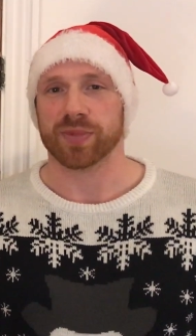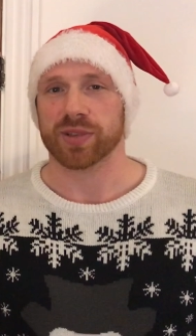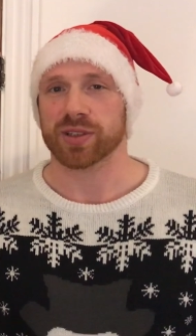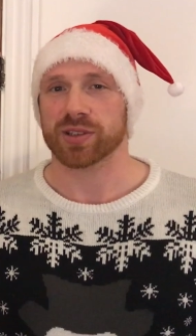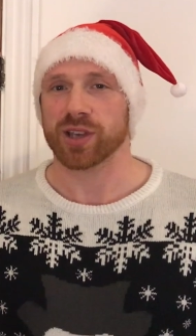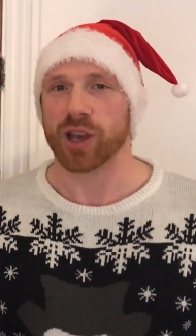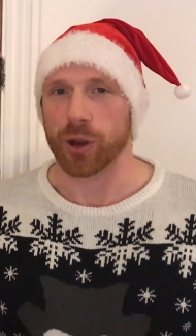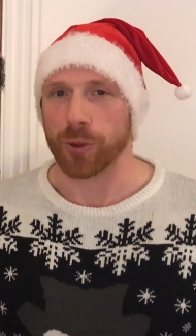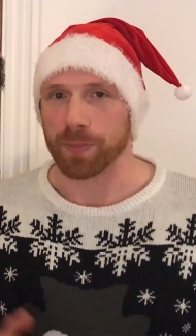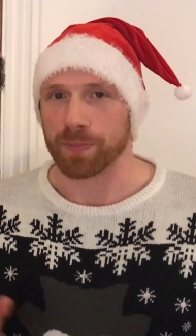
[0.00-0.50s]

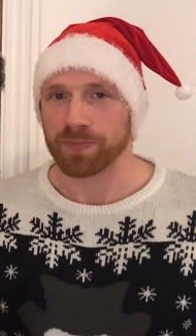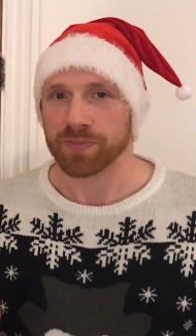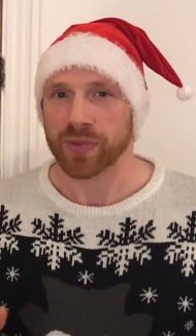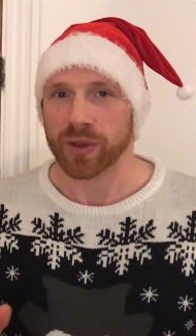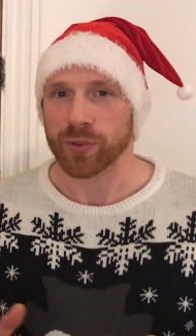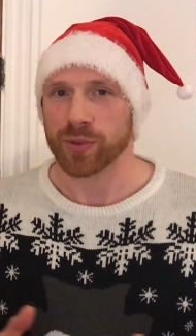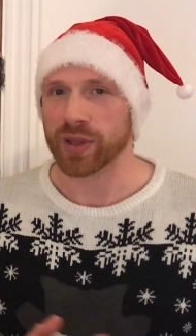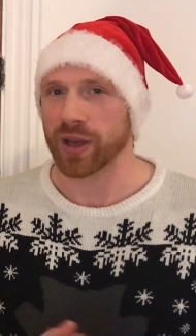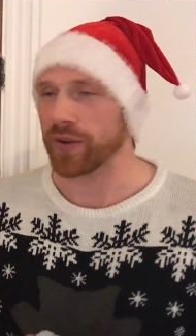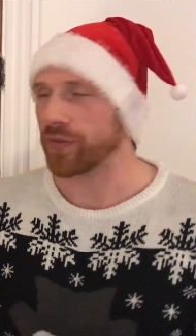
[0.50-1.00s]
So,
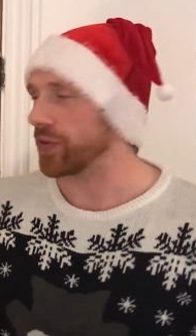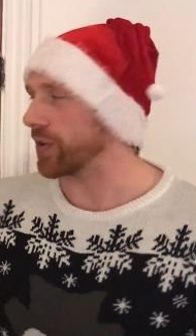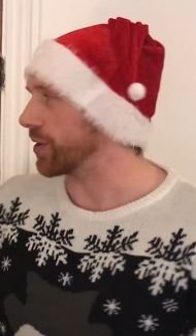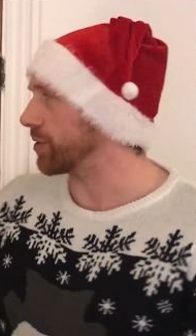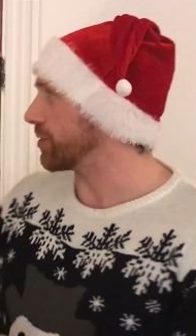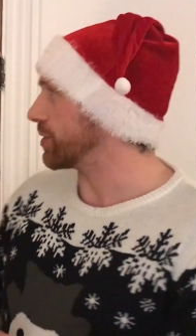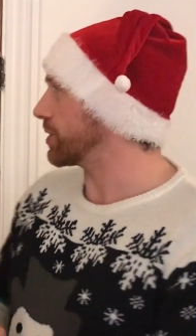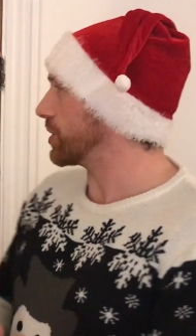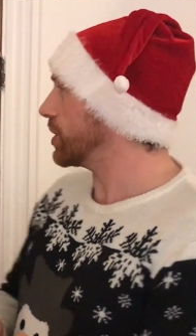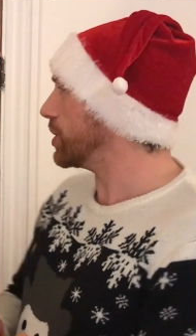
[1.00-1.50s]
without
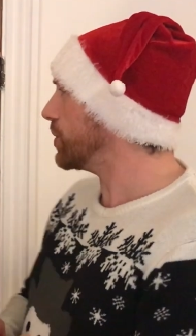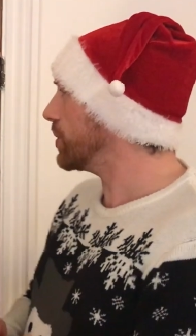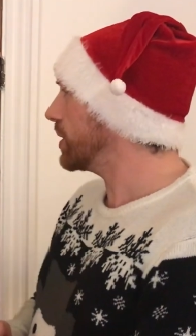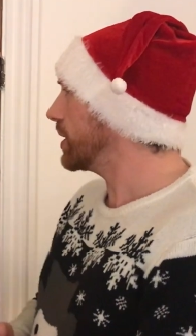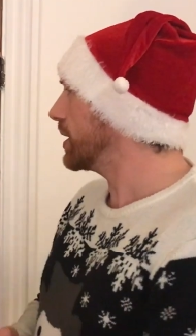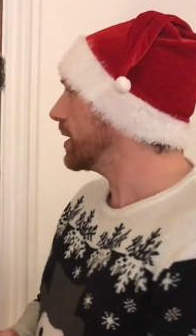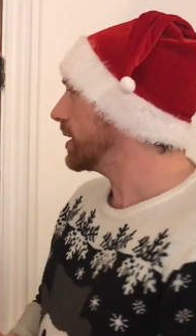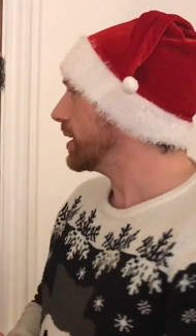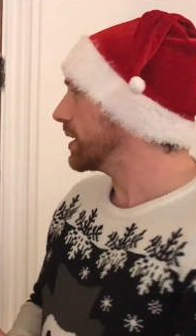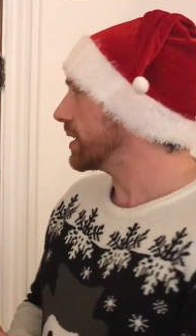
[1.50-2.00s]
further ado,
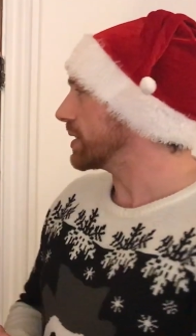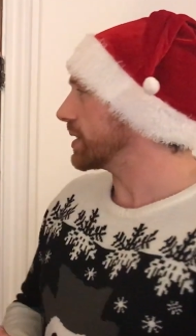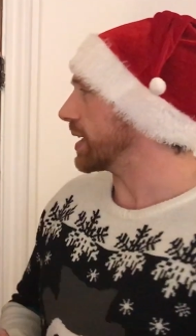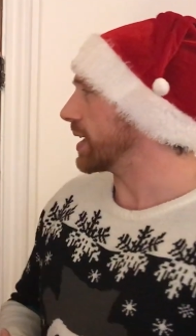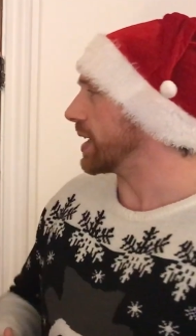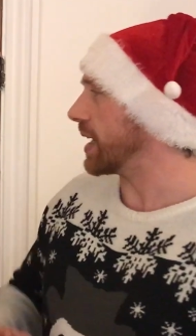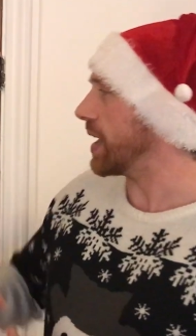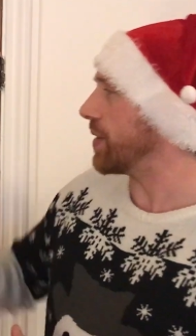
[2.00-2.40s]
day